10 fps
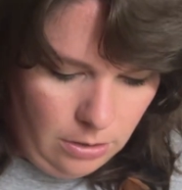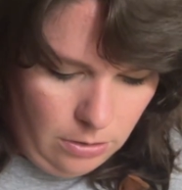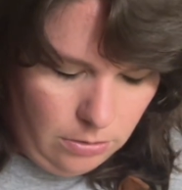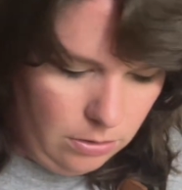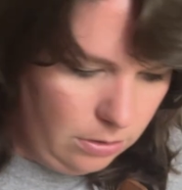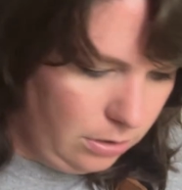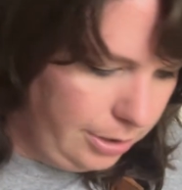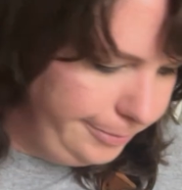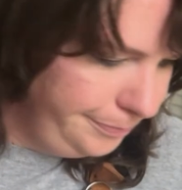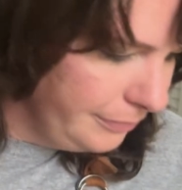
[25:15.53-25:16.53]
Oh,
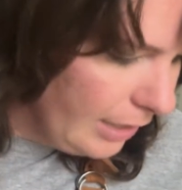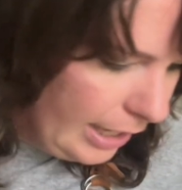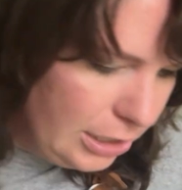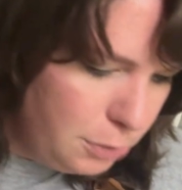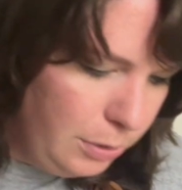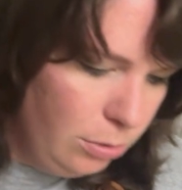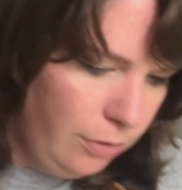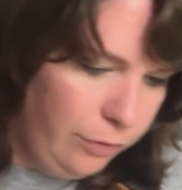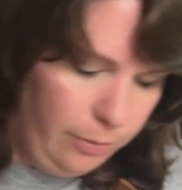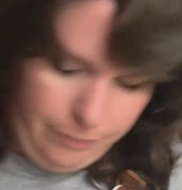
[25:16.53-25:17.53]
that is
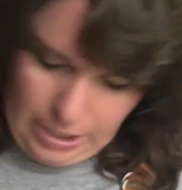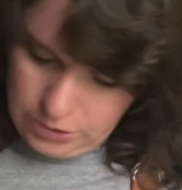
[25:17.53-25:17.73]
beautiful. And